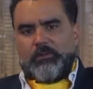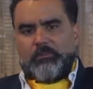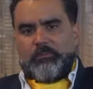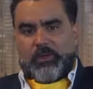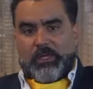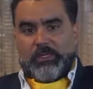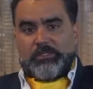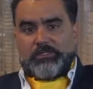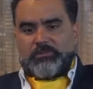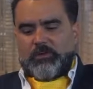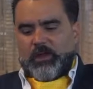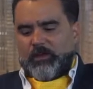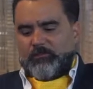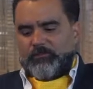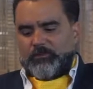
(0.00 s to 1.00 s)
Page's
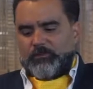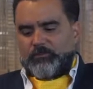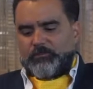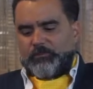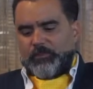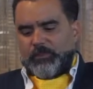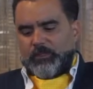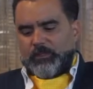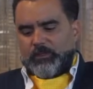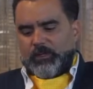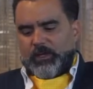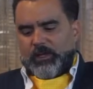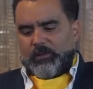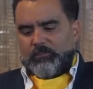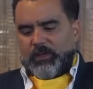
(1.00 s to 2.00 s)
raffle.
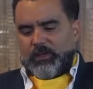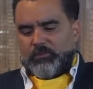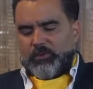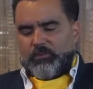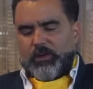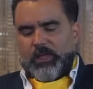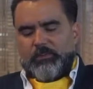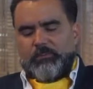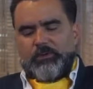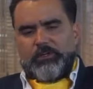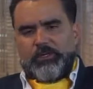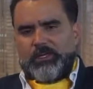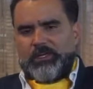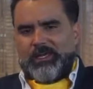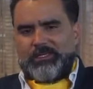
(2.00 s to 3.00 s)
I met with Raymond,
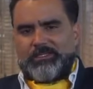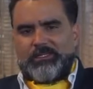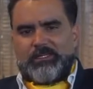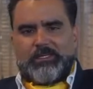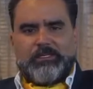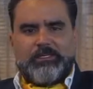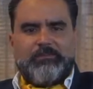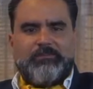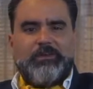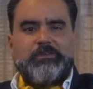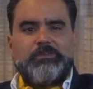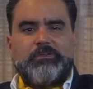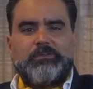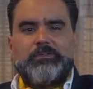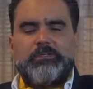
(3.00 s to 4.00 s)
an excellent
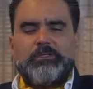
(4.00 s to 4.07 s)
individual,